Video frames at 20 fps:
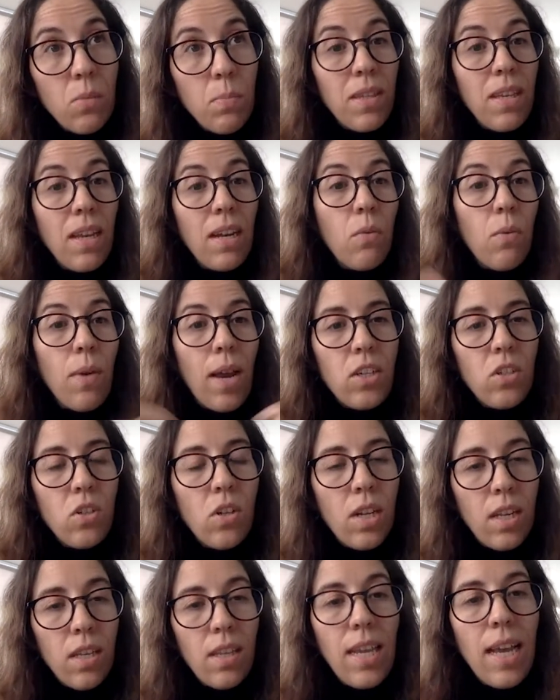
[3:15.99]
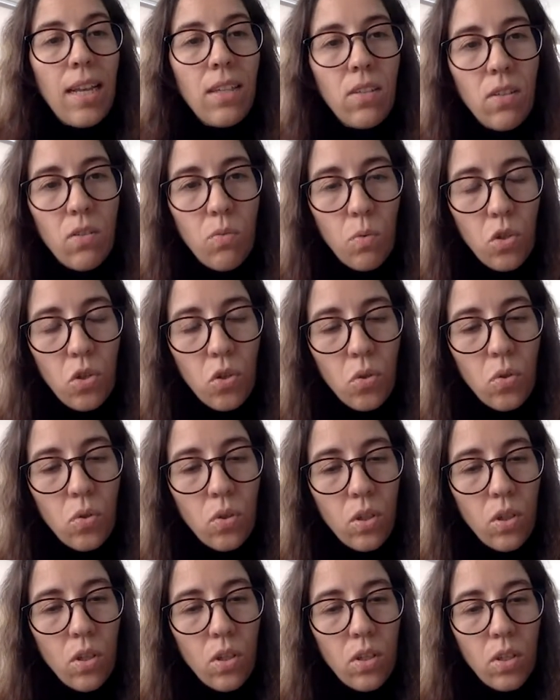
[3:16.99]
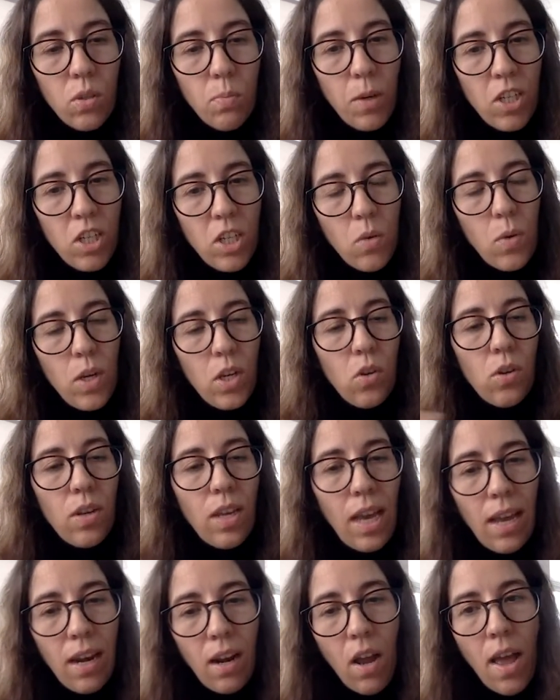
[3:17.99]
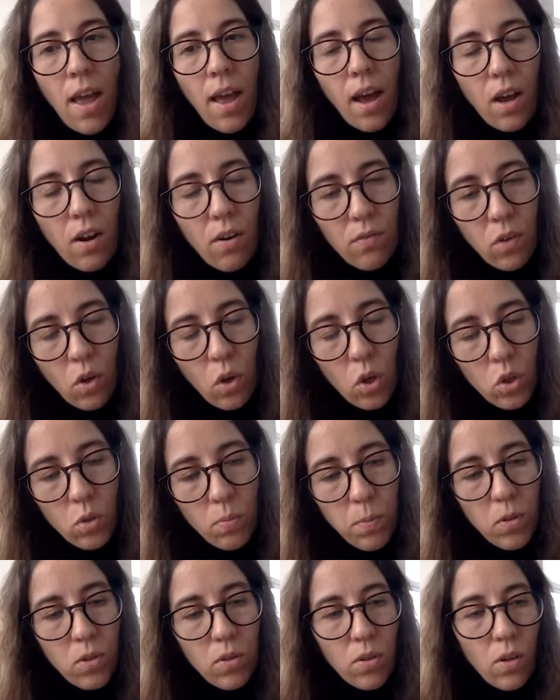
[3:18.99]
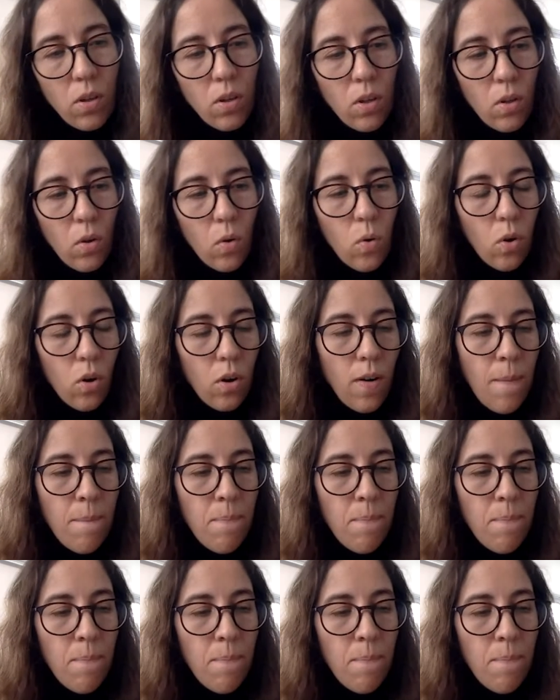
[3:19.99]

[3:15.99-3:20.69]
but then gradually the access reduces, especially when you get out of the hospital or